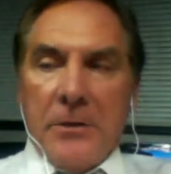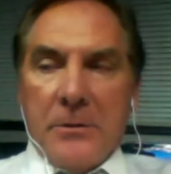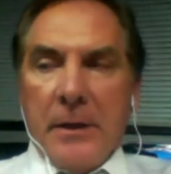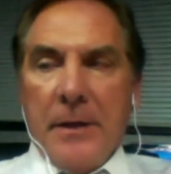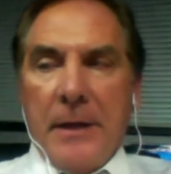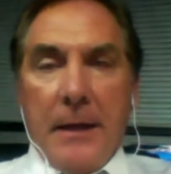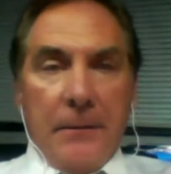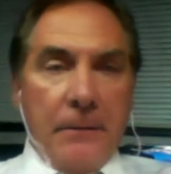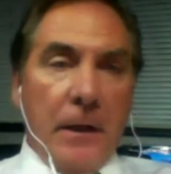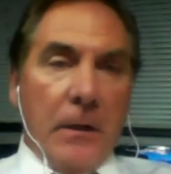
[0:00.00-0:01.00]
the history of
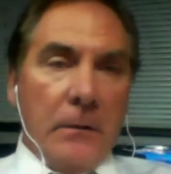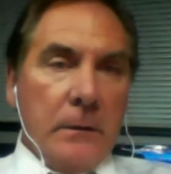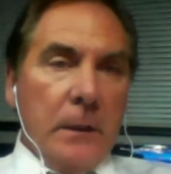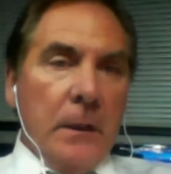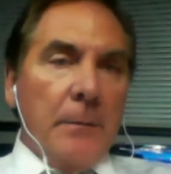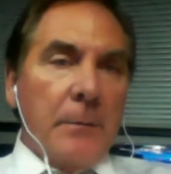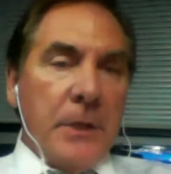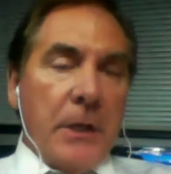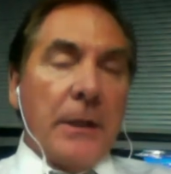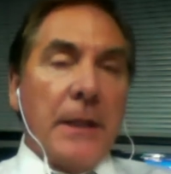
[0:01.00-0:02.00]
the NFL,
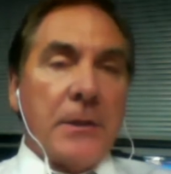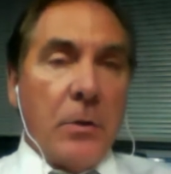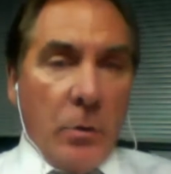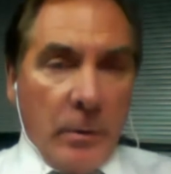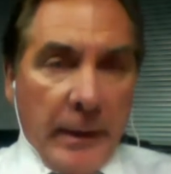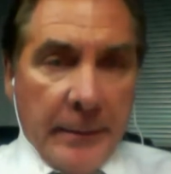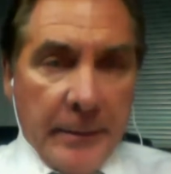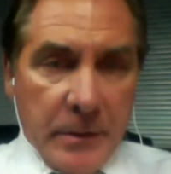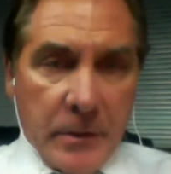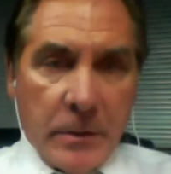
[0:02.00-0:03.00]
particularly at the
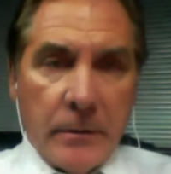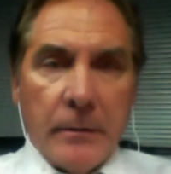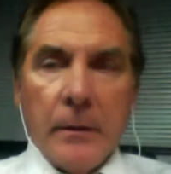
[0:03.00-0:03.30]
quarterback position.